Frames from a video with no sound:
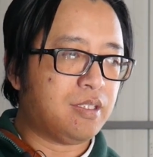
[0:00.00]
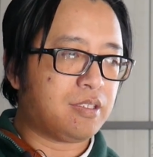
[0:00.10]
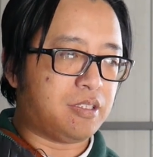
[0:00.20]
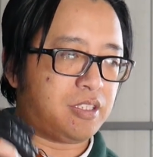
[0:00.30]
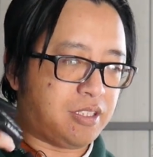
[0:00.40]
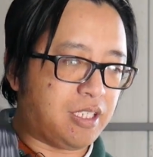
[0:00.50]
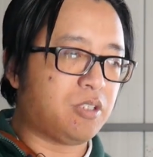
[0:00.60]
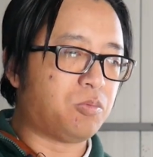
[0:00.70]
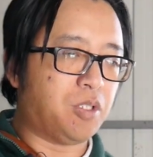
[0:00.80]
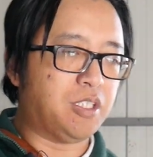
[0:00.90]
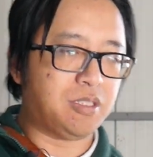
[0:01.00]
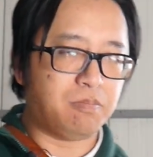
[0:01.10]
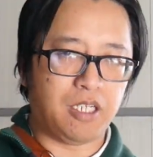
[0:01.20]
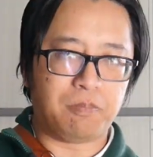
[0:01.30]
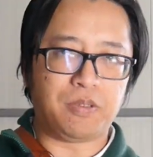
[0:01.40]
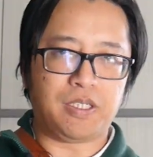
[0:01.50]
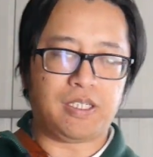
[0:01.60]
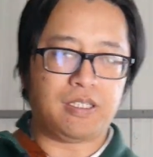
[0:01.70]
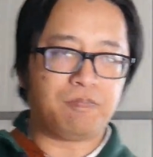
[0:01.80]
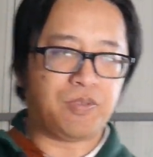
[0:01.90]
The second reason may
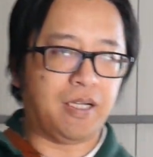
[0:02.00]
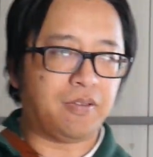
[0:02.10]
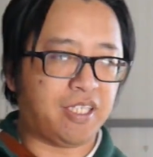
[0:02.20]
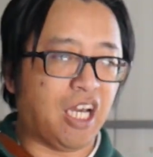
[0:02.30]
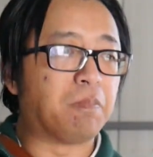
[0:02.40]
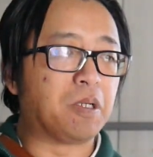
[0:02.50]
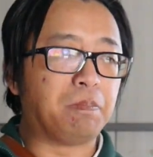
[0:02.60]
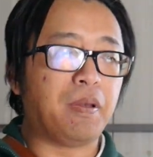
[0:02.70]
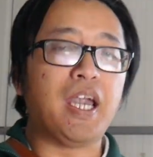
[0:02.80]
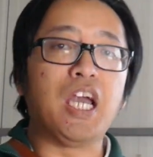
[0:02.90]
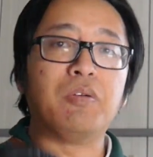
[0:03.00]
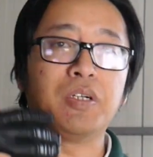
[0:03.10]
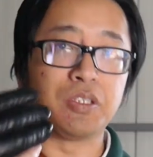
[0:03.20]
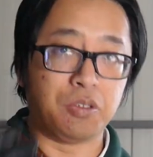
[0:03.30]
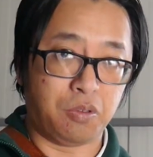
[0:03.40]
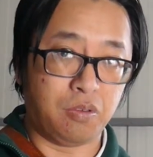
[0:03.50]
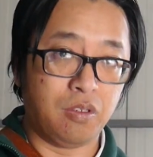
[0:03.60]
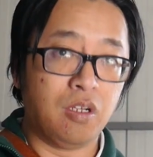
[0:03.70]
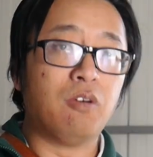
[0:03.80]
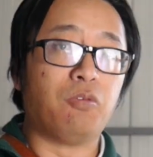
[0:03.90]
be that they are preparing you
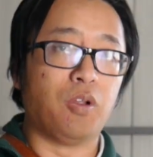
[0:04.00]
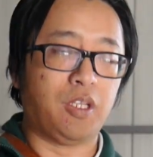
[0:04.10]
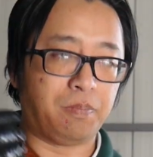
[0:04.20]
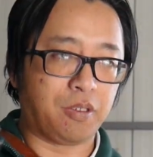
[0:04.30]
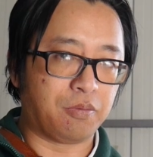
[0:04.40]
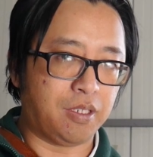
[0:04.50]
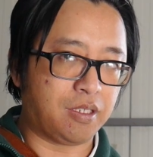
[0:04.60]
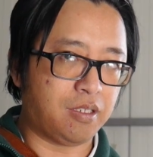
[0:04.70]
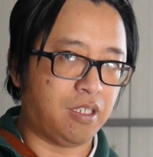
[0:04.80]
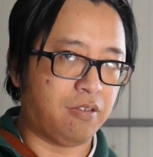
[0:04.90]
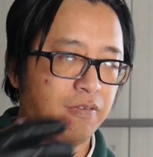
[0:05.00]
for Olympic recurve.